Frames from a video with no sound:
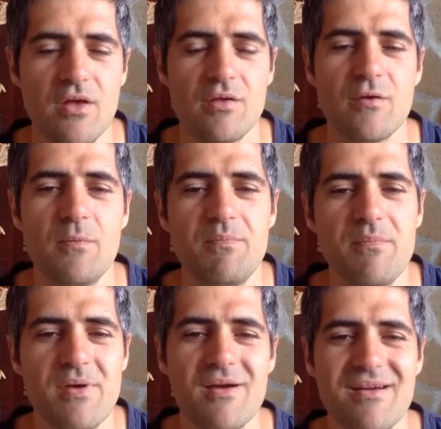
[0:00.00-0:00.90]
So
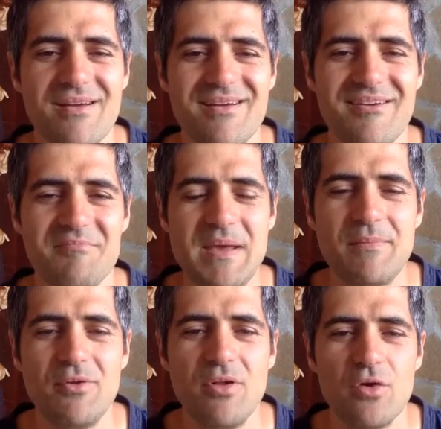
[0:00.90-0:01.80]
uh,
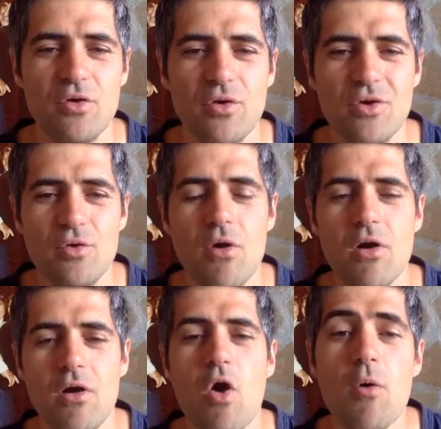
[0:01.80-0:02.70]
people who
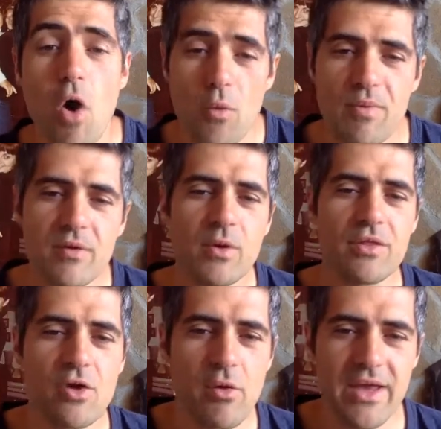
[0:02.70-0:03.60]
are o- open
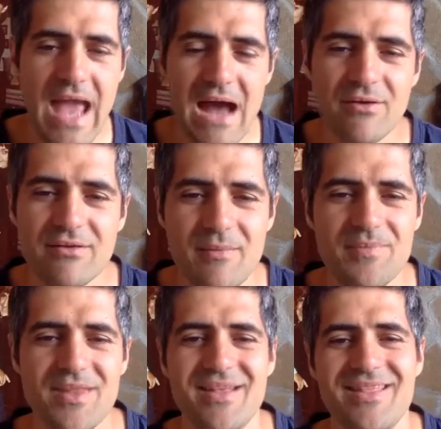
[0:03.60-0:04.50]
with going out
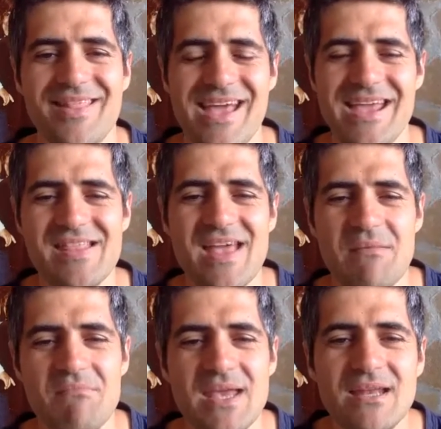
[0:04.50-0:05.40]
they they
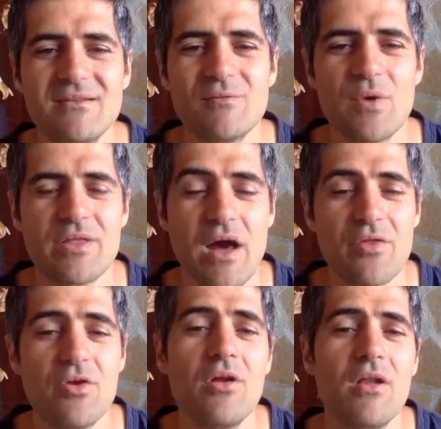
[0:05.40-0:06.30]
meet with
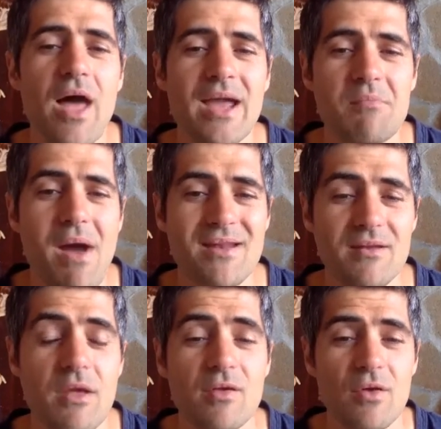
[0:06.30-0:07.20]
other
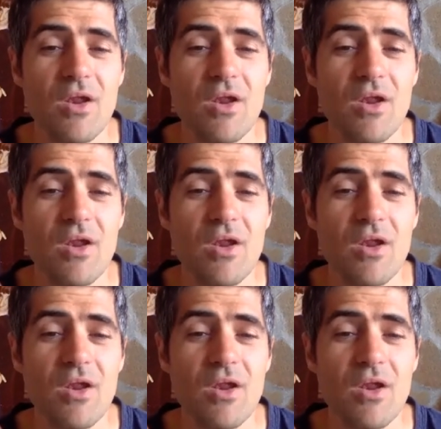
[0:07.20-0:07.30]
like-minded so